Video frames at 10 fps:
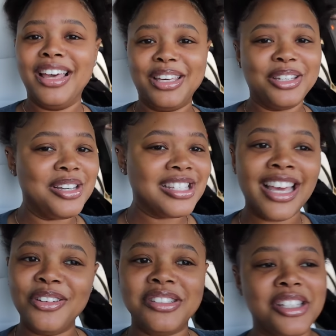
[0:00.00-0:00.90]
You know what I'm saying?
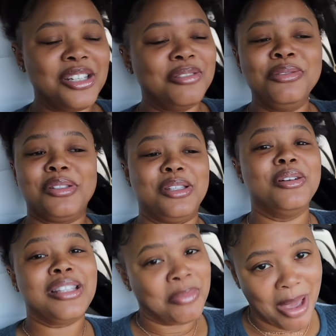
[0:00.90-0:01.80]
You can, tell, you can still
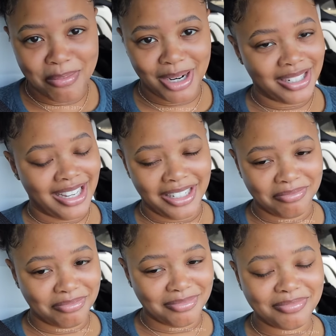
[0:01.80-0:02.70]
tell me happy birthday.
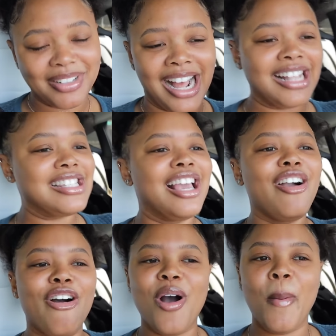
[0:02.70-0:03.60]
I take
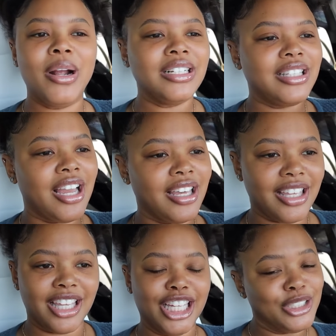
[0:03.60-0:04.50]
all birthday
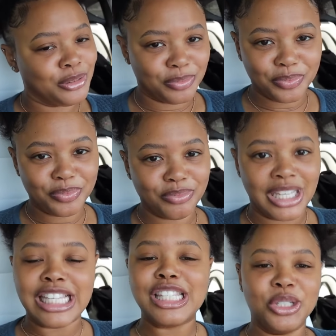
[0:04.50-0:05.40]
gifts.
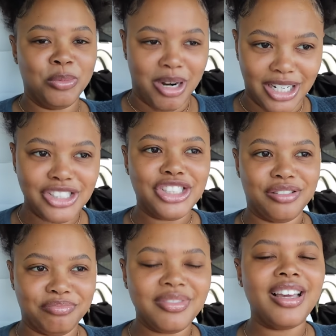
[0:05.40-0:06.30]
It's still March.
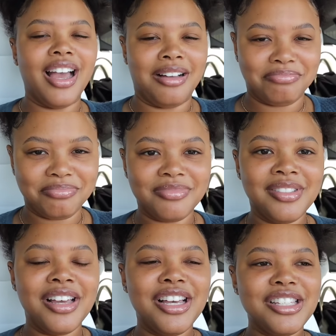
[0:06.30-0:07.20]
Yeah.
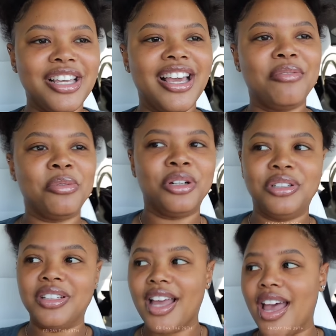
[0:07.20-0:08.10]
So yeah, we're going to
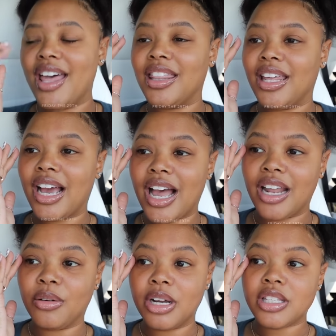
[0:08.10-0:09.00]
do that. And then I
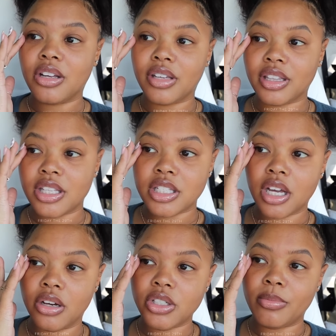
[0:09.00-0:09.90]
kind of wanted to go get this
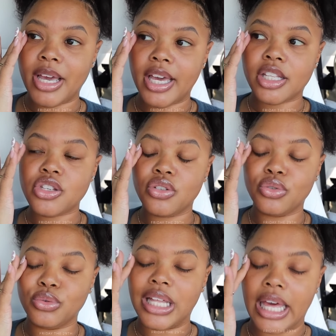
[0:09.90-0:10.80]
Coach bag
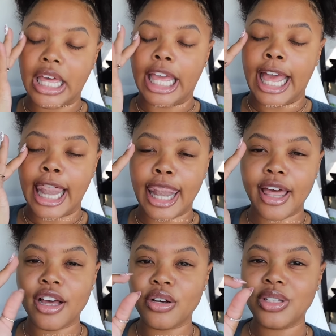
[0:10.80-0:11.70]
too. That
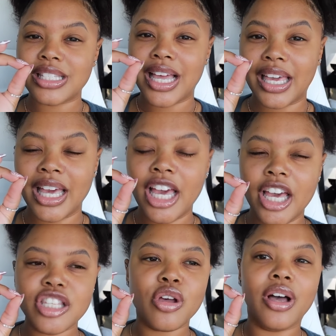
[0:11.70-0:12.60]
yellow. This like,
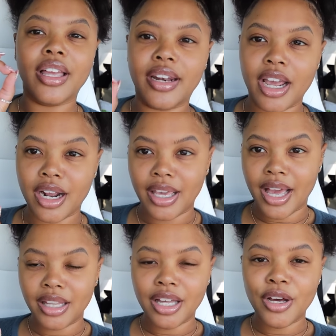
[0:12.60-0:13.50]
it's called Canary
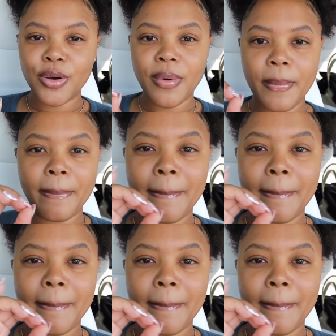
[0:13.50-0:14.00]
Yellow.